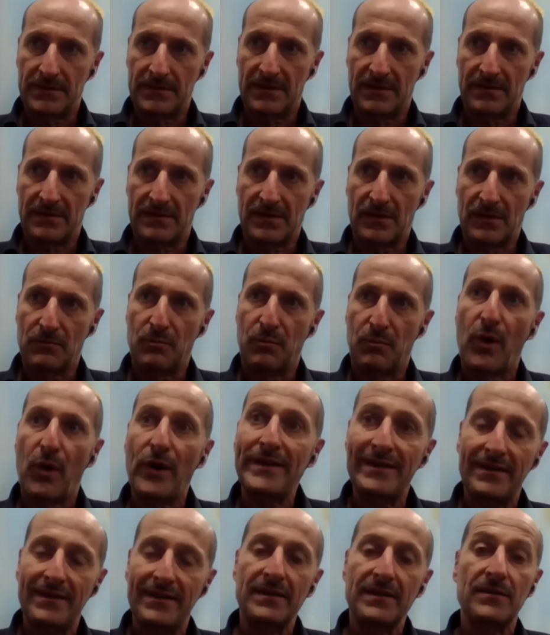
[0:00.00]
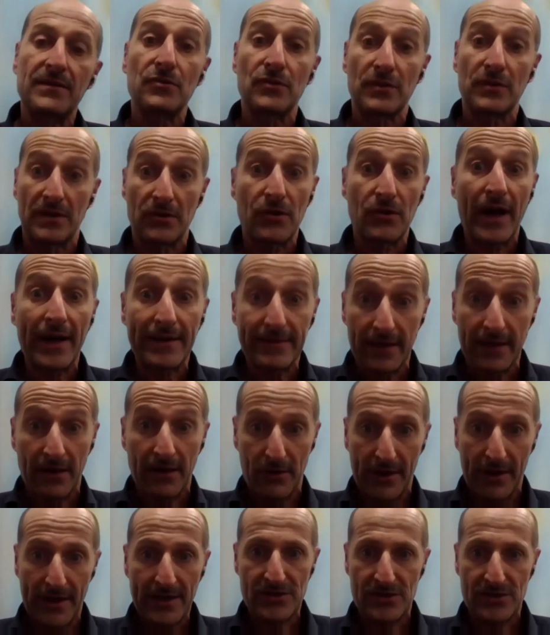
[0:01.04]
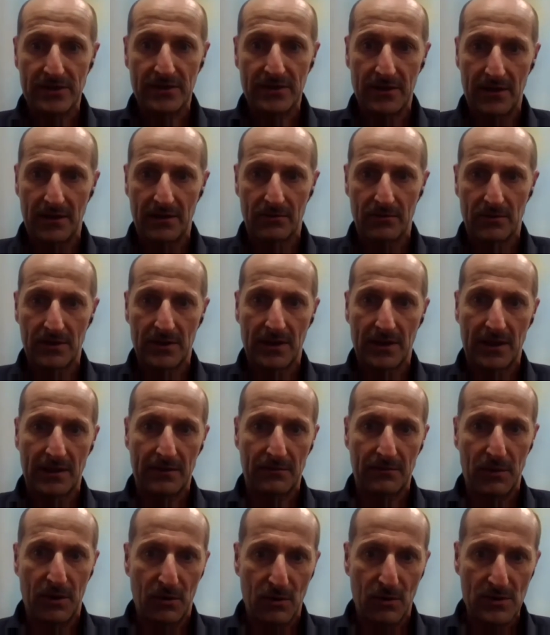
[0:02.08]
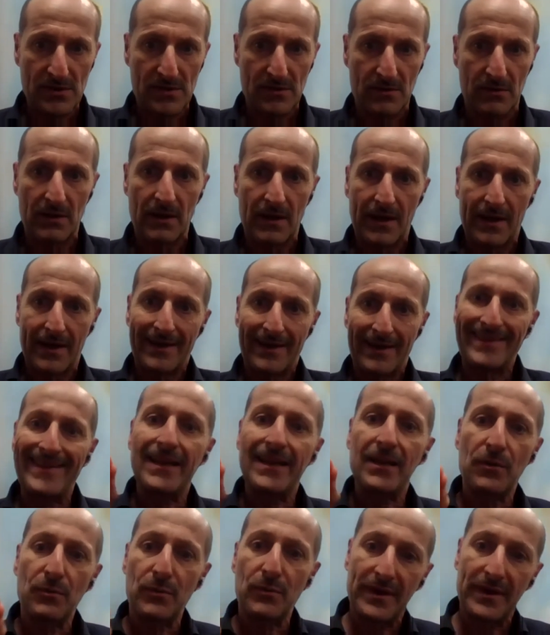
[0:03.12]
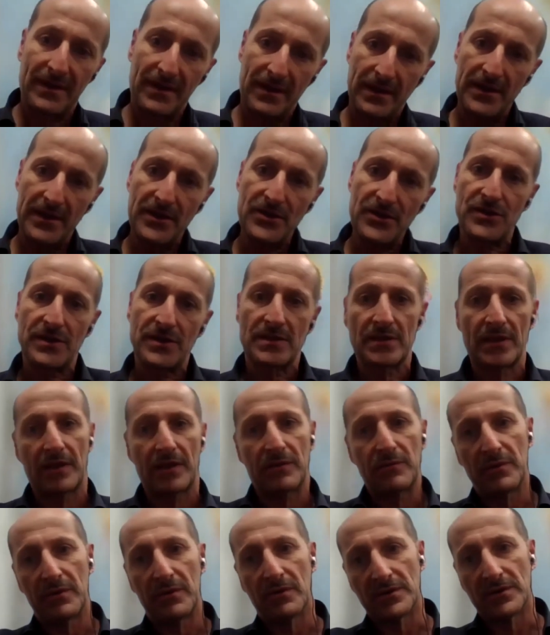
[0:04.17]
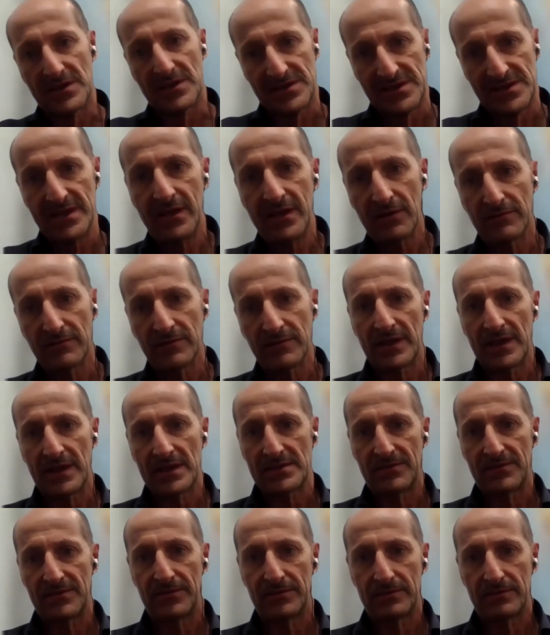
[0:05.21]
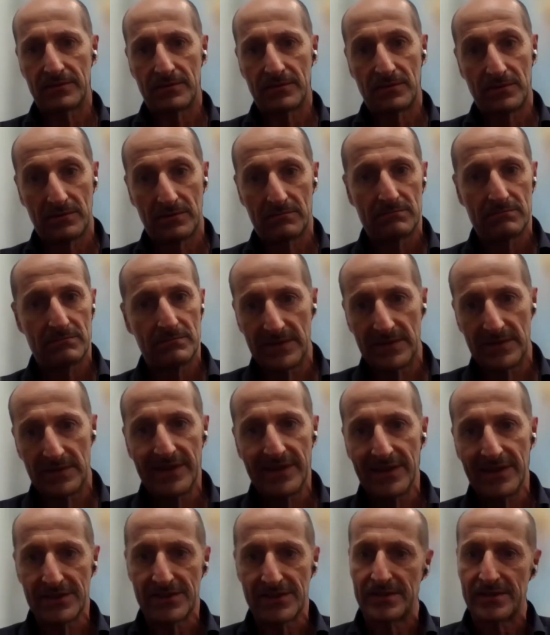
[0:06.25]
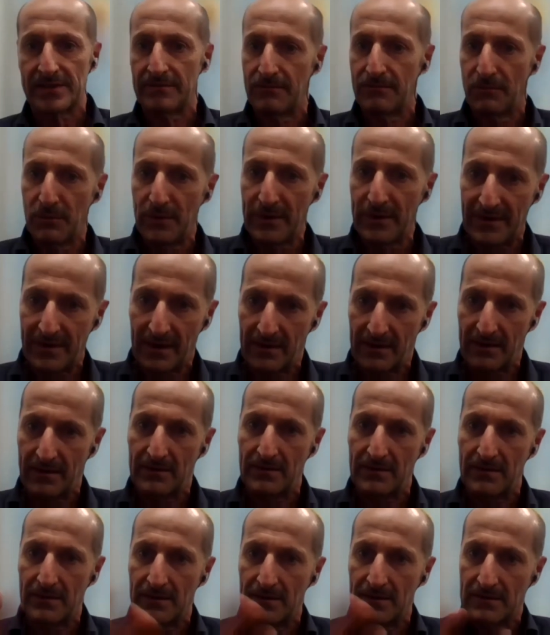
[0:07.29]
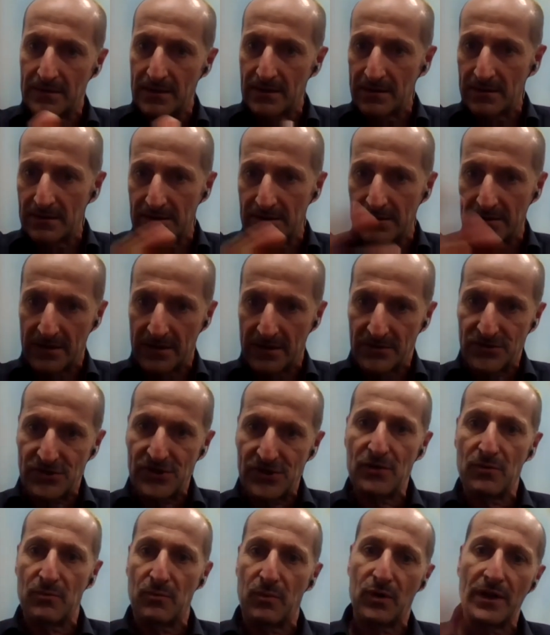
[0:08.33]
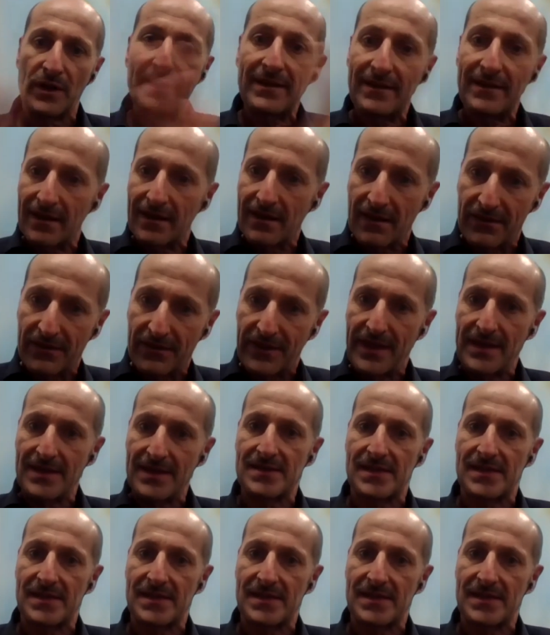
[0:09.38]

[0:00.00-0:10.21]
so pointed into the right direction in order that we also deal with the issues that we're going to see over the next years with the geopolitical things